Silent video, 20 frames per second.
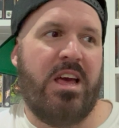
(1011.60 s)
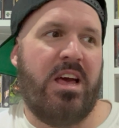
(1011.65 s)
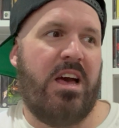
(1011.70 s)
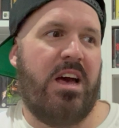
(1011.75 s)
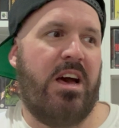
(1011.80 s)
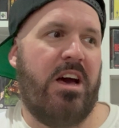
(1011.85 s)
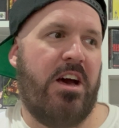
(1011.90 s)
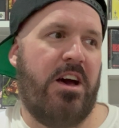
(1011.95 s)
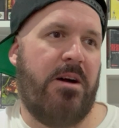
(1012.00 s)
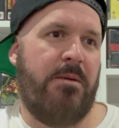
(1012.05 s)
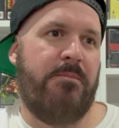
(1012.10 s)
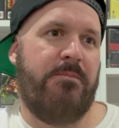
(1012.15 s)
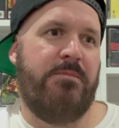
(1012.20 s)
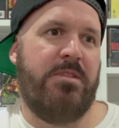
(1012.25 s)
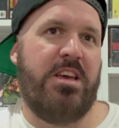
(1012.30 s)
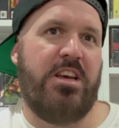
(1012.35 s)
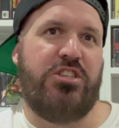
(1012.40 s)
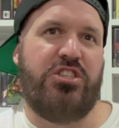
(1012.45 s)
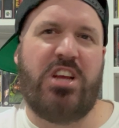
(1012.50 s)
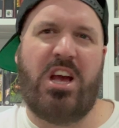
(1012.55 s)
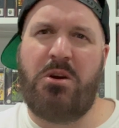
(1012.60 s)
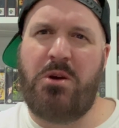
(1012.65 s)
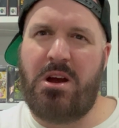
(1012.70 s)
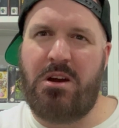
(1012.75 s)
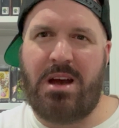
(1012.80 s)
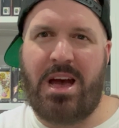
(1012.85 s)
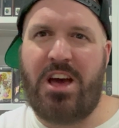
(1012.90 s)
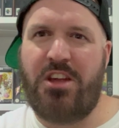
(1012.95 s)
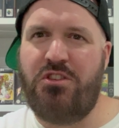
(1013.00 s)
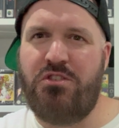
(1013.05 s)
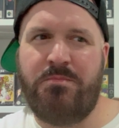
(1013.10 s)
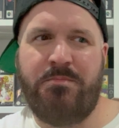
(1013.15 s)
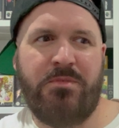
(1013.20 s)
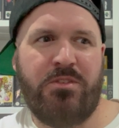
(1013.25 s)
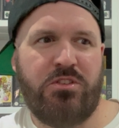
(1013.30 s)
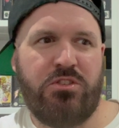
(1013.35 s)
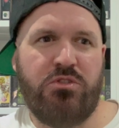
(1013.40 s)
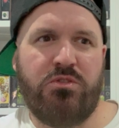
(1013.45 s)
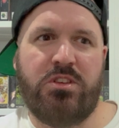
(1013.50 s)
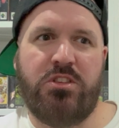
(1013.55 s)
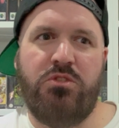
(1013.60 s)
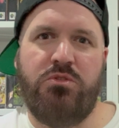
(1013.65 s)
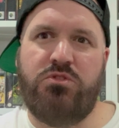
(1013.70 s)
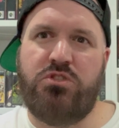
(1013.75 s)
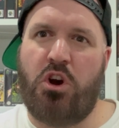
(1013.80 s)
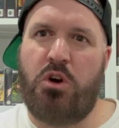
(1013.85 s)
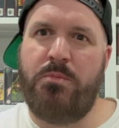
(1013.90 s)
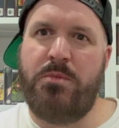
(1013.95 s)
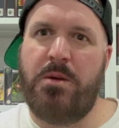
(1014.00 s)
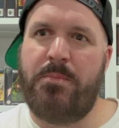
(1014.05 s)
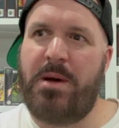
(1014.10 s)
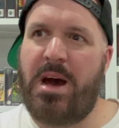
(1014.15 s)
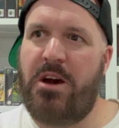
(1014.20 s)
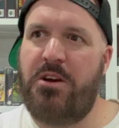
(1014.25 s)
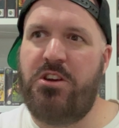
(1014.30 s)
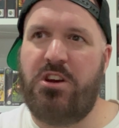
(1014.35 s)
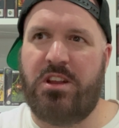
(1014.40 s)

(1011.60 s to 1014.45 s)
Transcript: Yeah, shout out Adam. You told me about it.